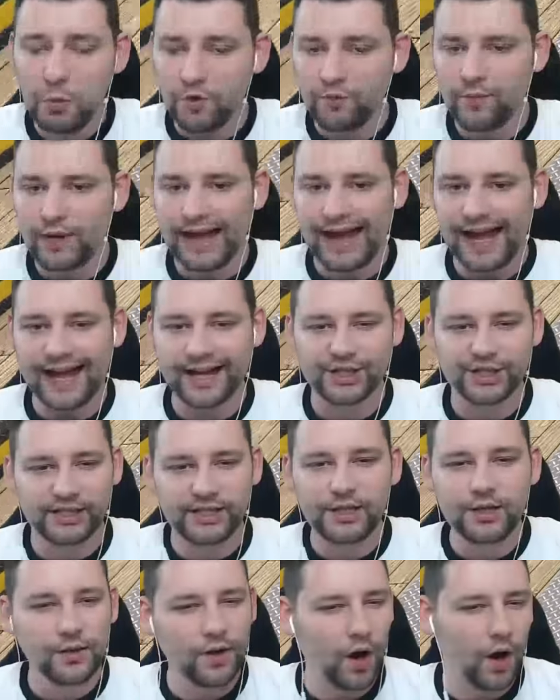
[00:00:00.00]
with me actually
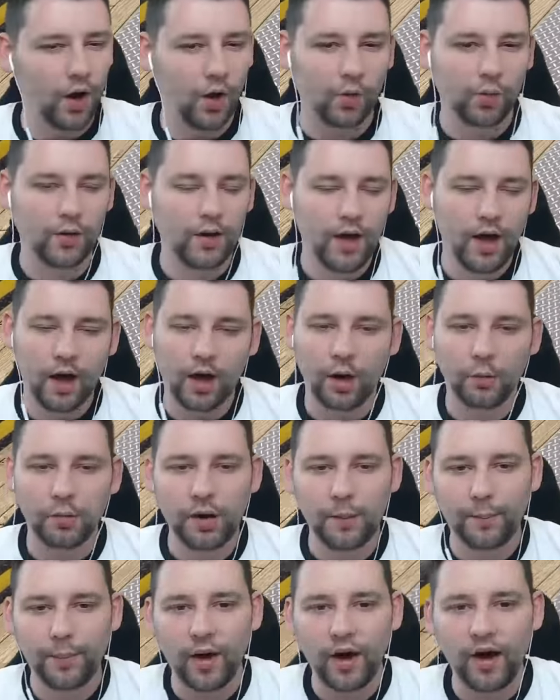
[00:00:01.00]
know, I'm going
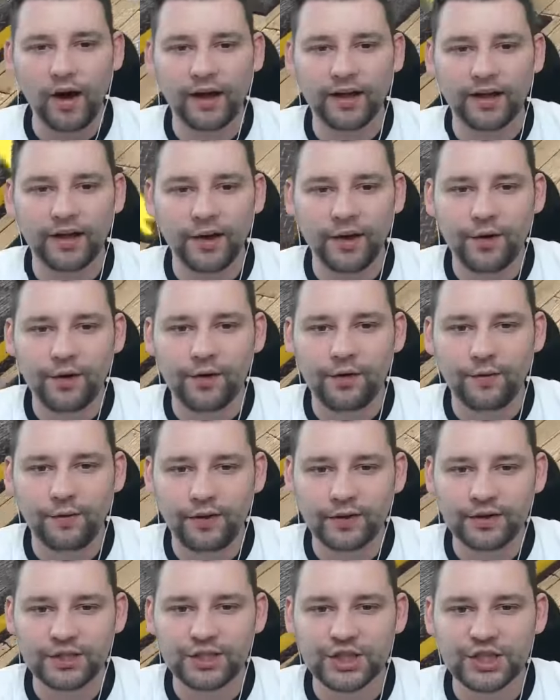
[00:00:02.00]
to buy
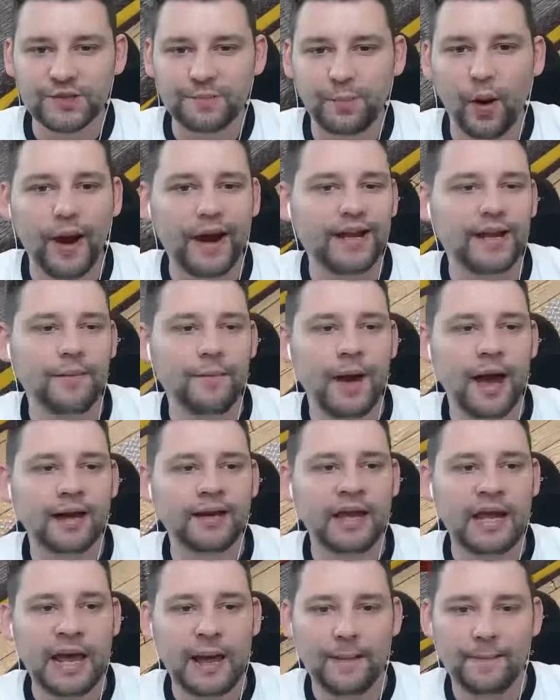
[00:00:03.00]
the
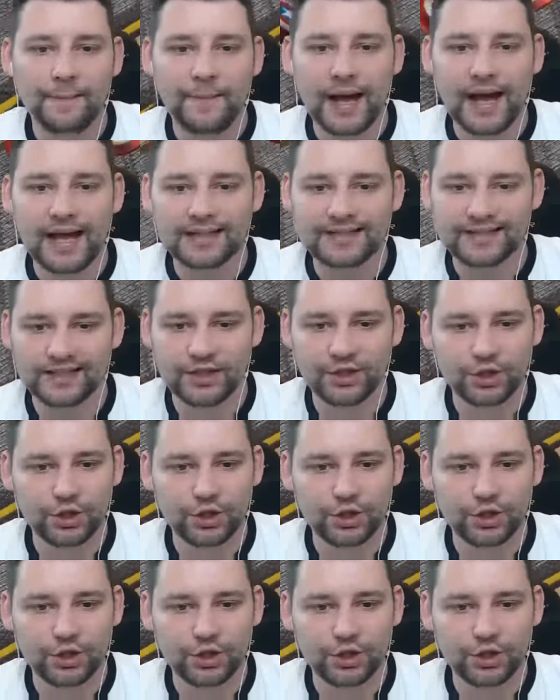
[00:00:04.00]
Spider-Man mask